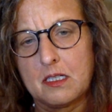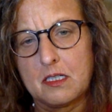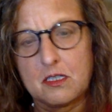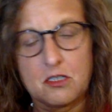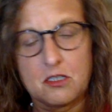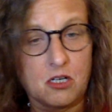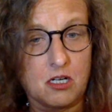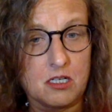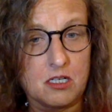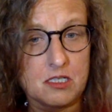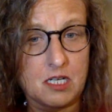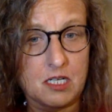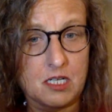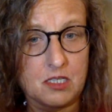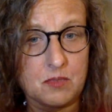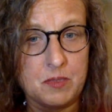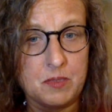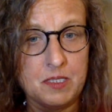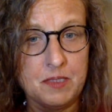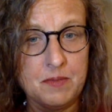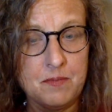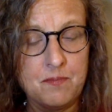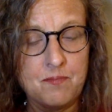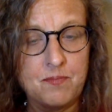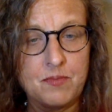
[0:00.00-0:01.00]
contact
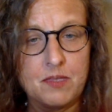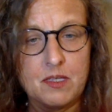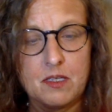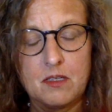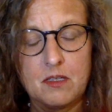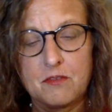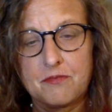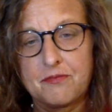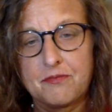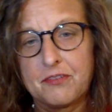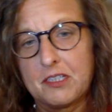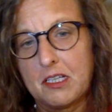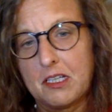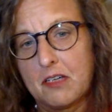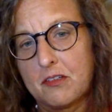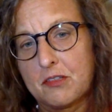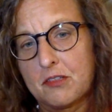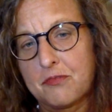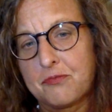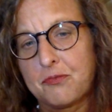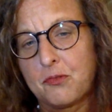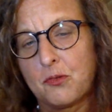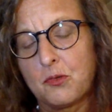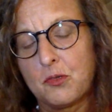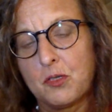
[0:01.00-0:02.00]
me, fill out a
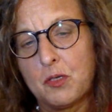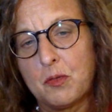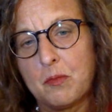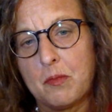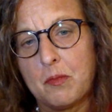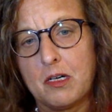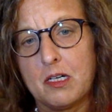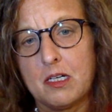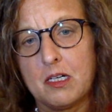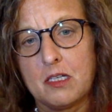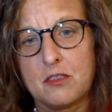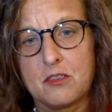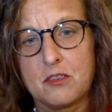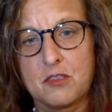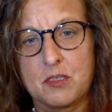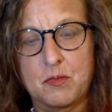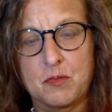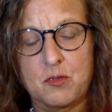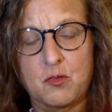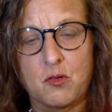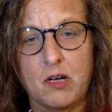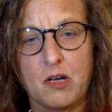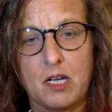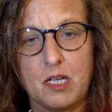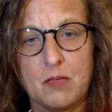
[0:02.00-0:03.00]
form on the
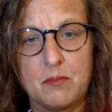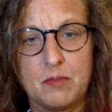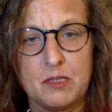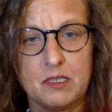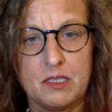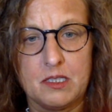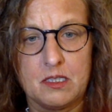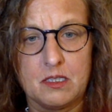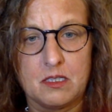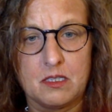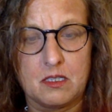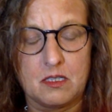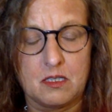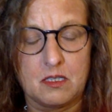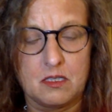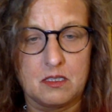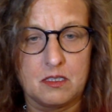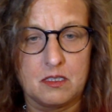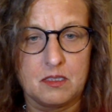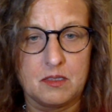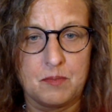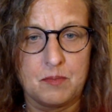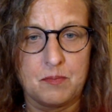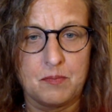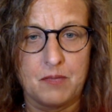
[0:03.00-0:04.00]
subscribe link
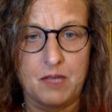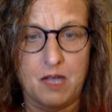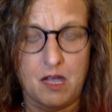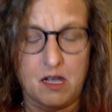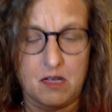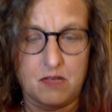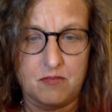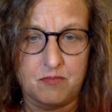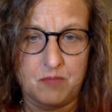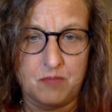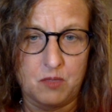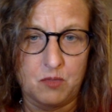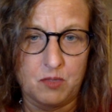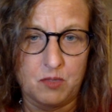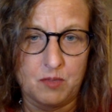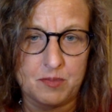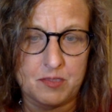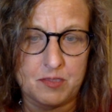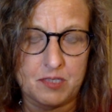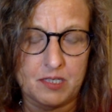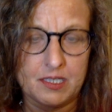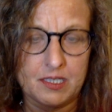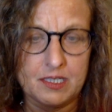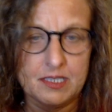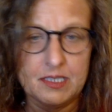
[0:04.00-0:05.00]
of my
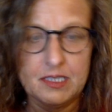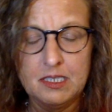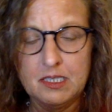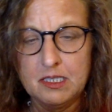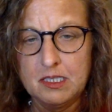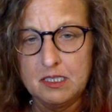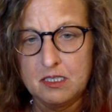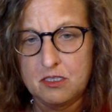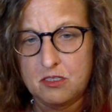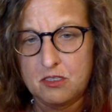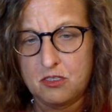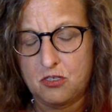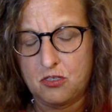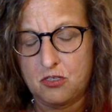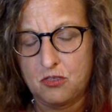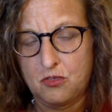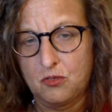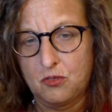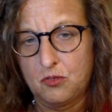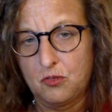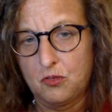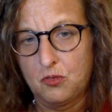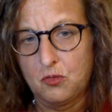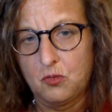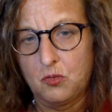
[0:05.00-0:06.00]
website
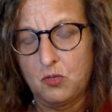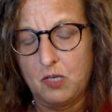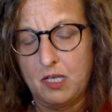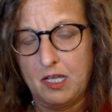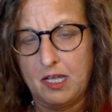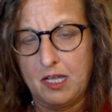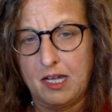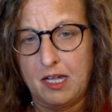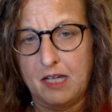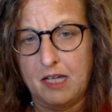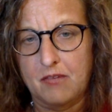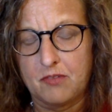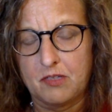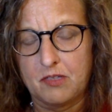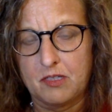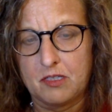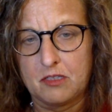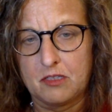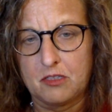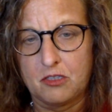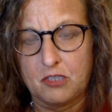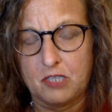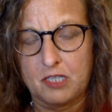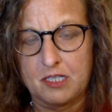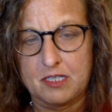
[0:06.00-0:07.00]
to have a
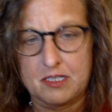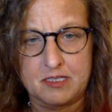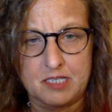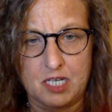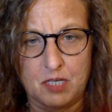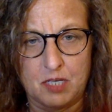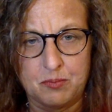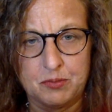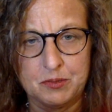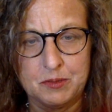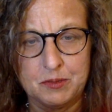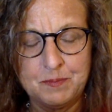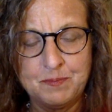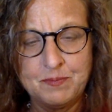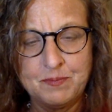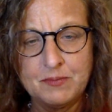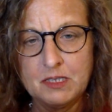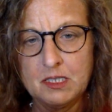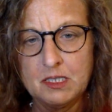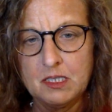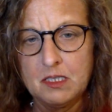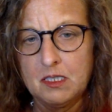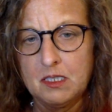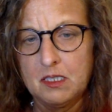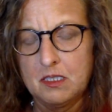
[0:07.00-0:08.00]
look at a sample,
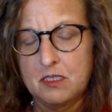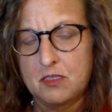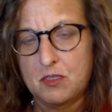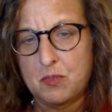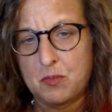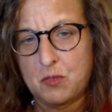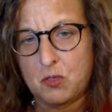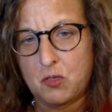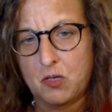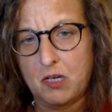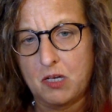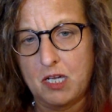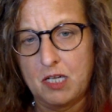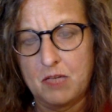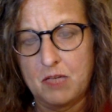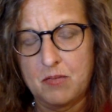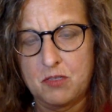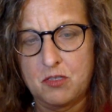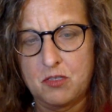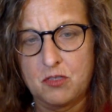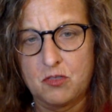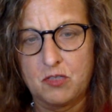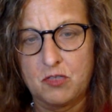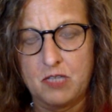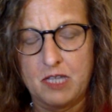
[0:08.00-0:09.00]
subscribe
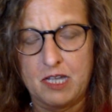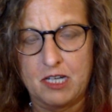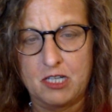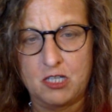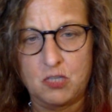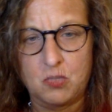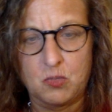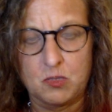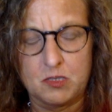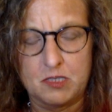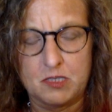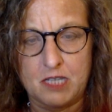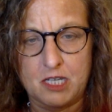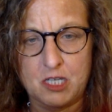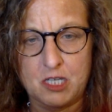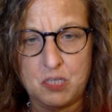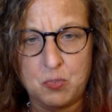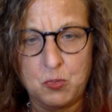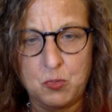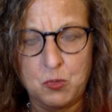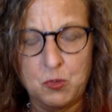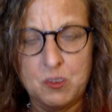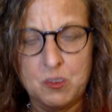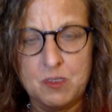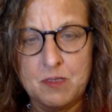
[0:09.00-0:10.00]
to the actual
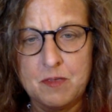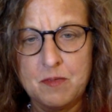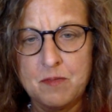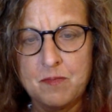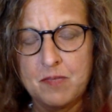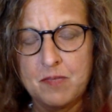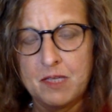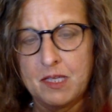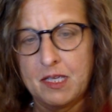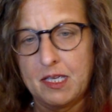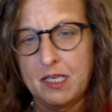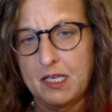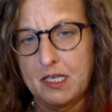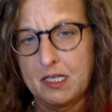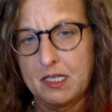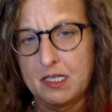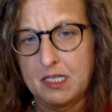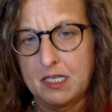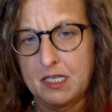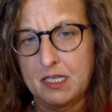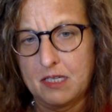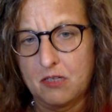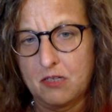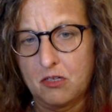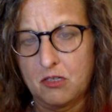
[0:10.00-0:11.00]
dashboard, and
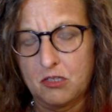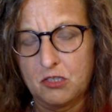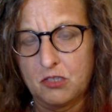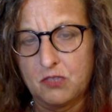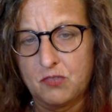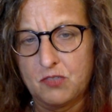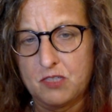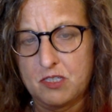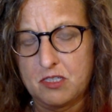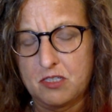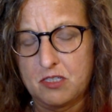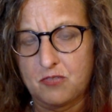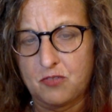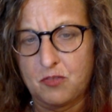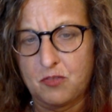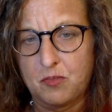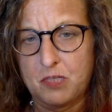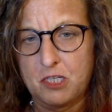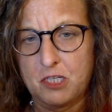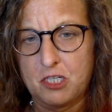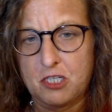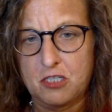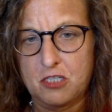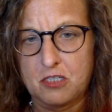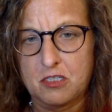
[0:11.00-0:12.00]
get all of this
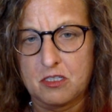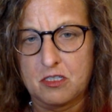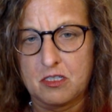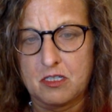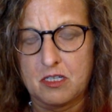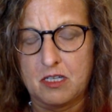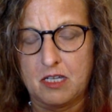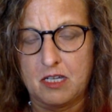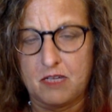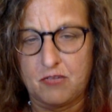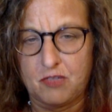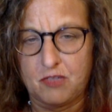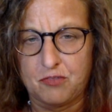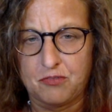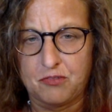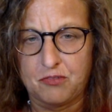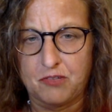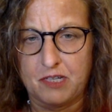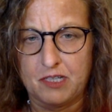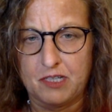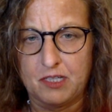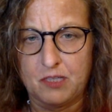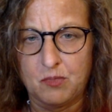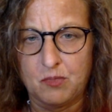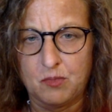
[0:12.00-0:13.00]
information every
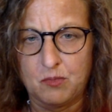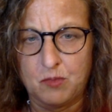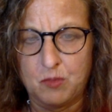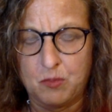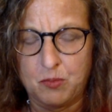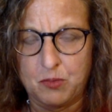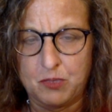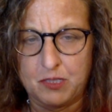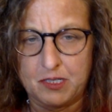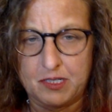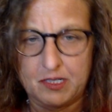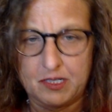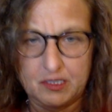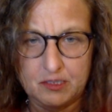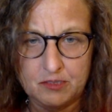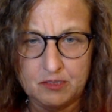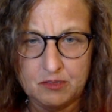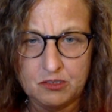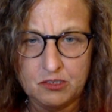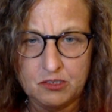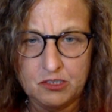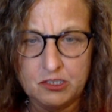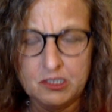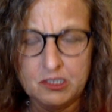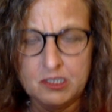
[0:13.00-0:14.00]
Friday when we put it out,
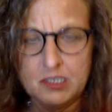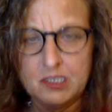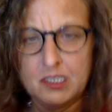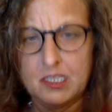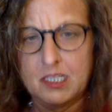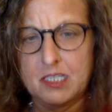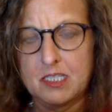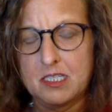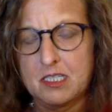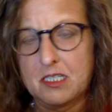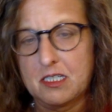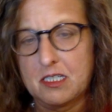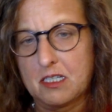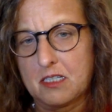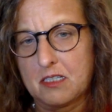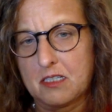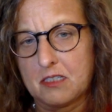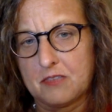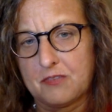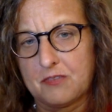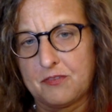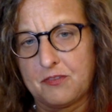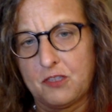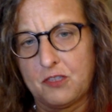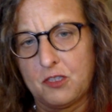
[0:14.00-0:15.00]
instead
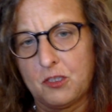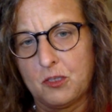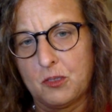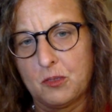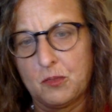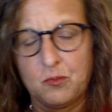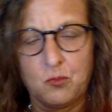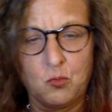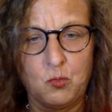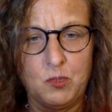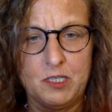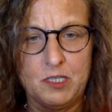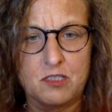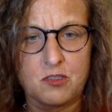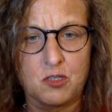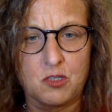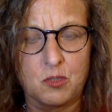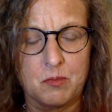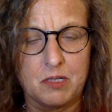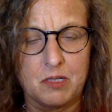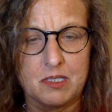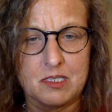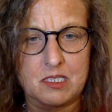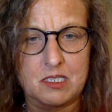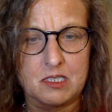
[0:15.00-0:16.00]
of, you know, weeks or
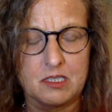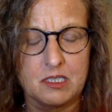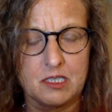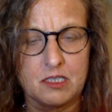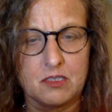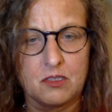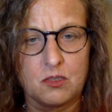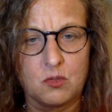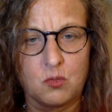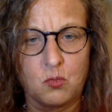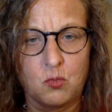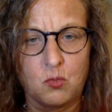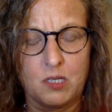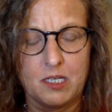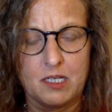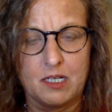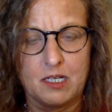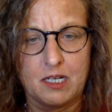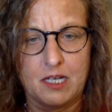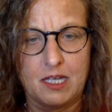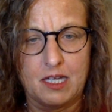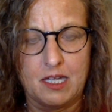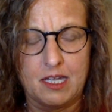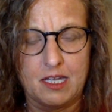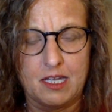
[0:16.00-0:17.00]
months later when
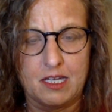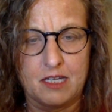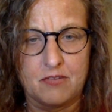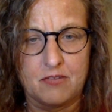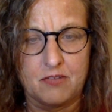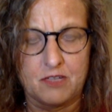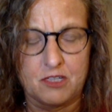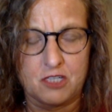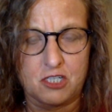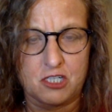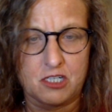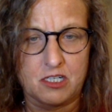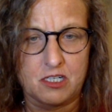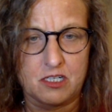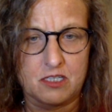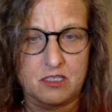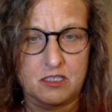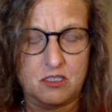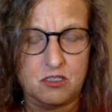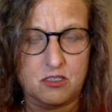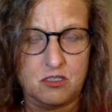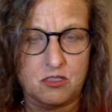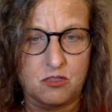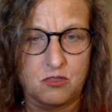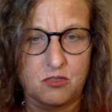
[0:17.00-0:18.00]
I have a
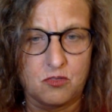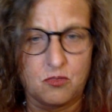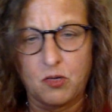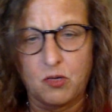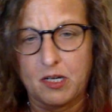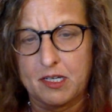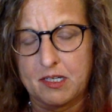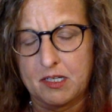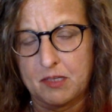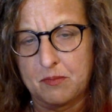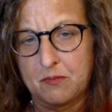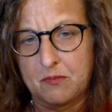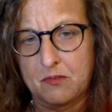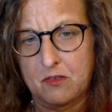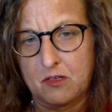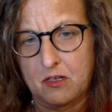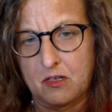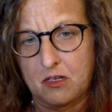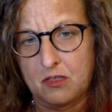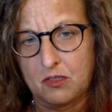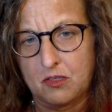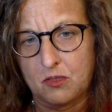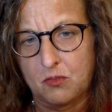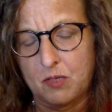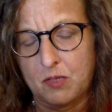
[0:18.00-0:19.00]
chance to write it
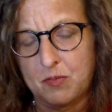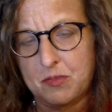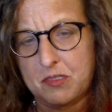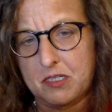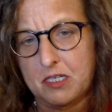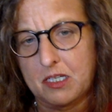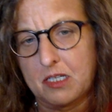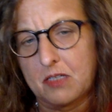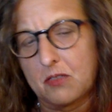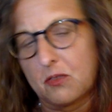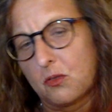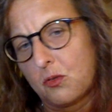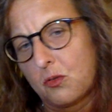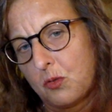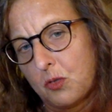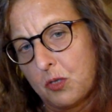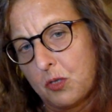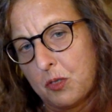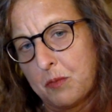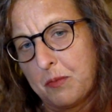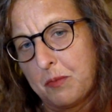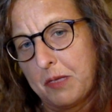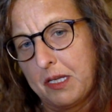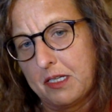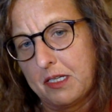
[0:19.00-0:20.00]
on the website
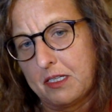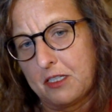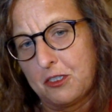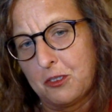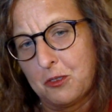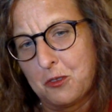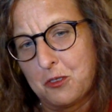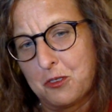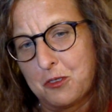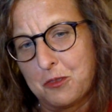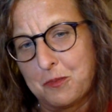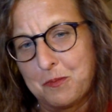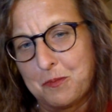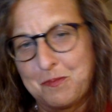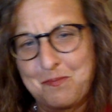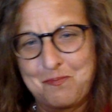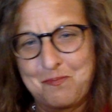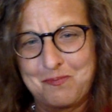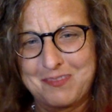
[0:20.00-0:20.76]
or make a YouTube.